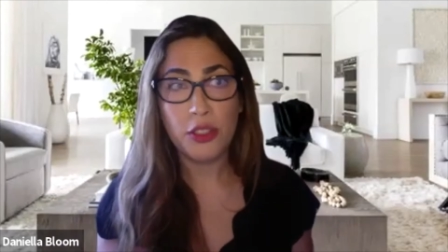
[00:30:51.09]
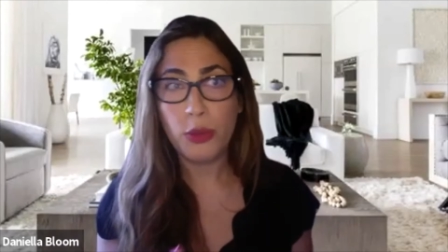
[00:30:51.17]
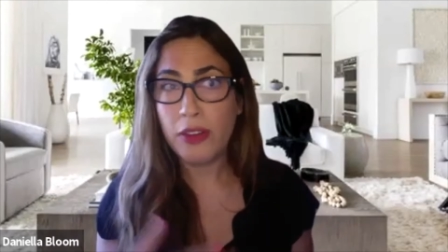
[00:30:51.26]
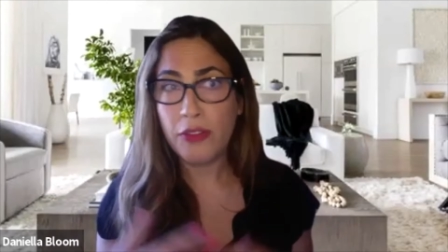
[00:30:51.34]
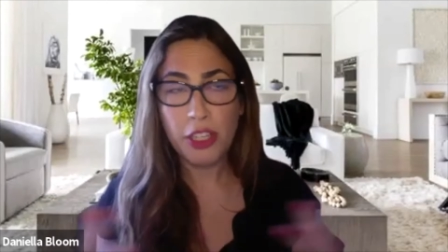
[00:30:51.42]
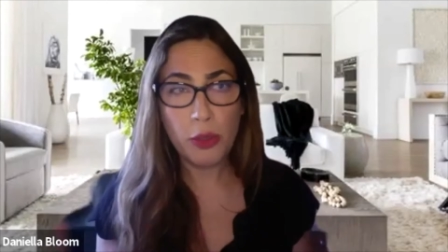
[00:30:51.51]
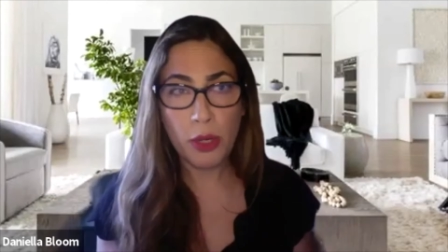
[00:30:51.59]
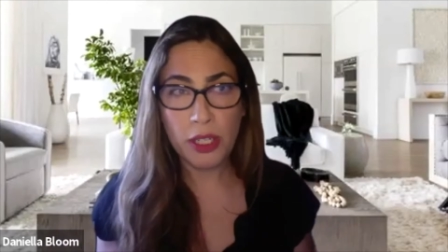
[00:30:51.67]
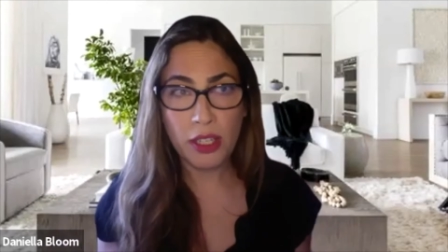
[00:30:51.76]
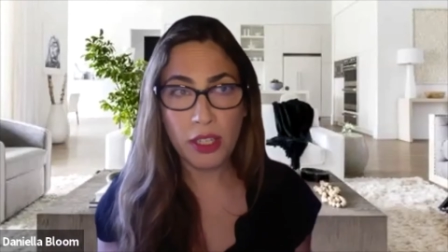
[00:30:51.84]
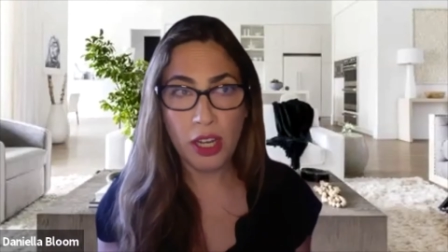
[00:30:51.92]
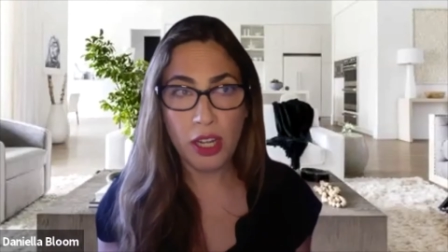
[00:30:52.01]
whoever you want
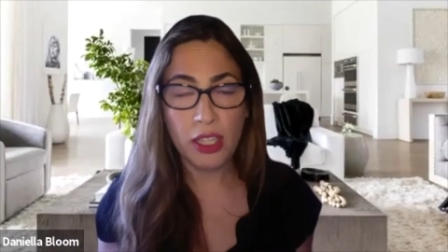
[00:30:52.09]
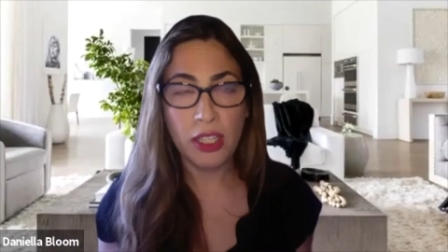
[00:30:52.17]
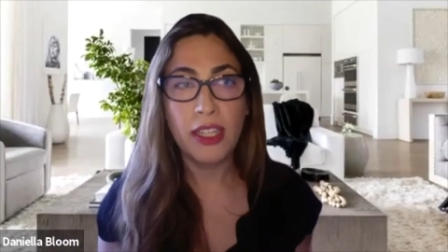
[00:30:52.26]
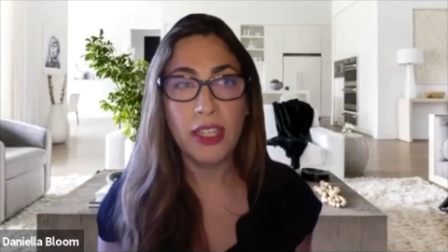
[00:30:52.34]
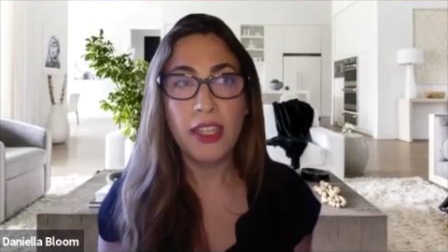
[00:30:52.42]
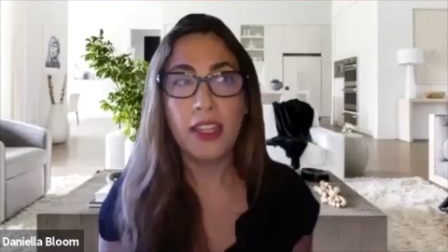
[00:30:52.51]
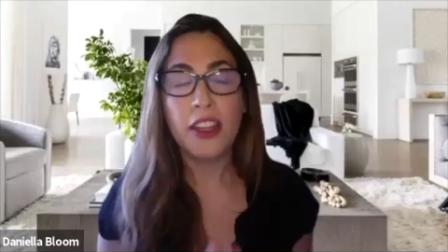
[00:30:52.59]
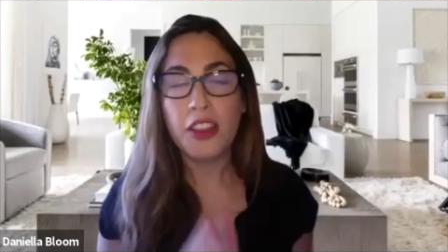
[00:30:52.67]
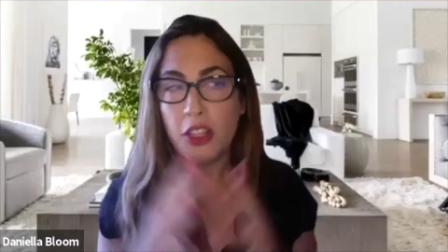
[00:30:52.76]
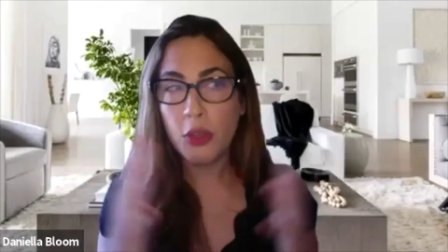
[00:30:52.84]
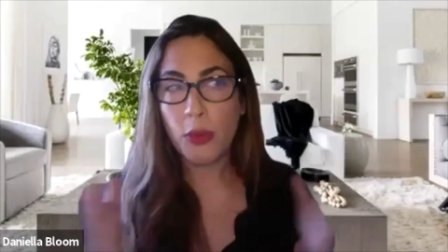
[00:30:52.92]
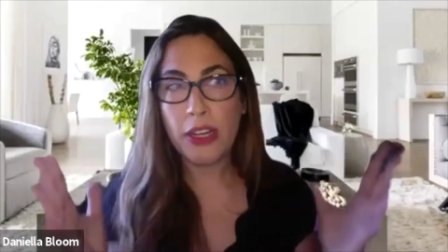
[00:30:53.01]
to call
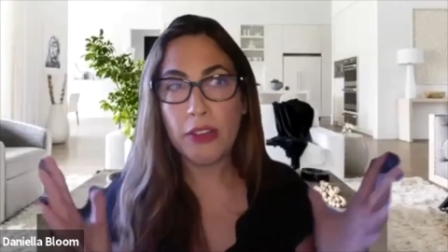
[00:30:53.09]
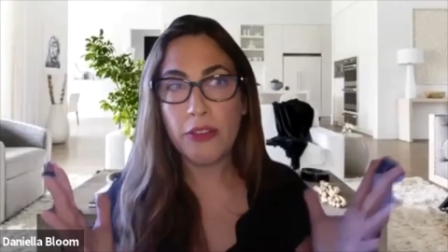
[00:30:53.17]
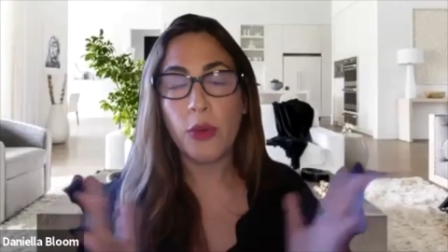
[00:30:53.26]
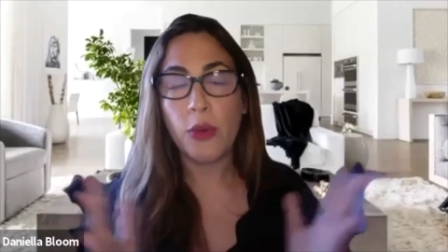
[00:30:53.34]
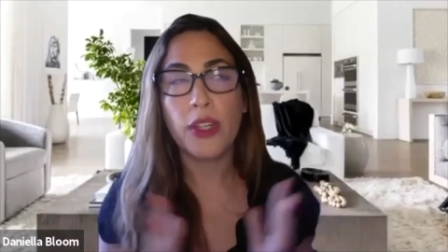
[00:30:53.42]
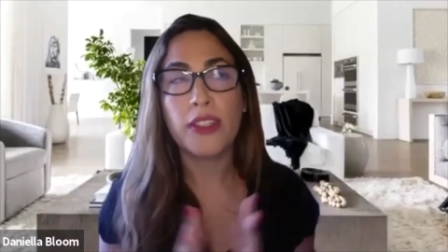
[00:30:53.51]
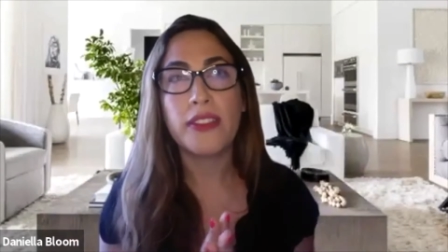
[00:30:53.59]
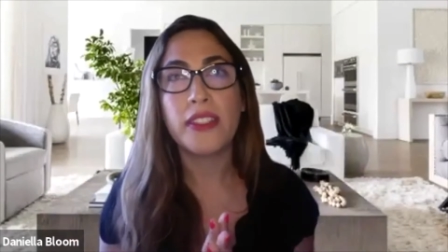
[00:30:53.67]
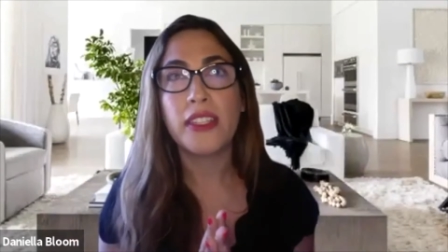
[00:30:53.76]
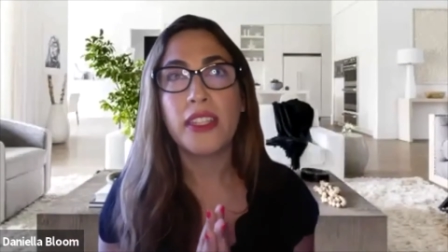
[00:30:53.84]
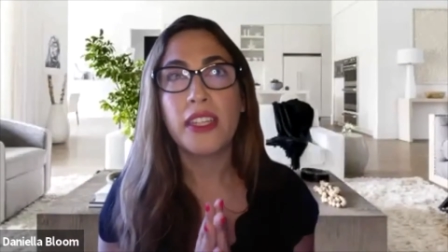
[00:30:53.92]
the greater force,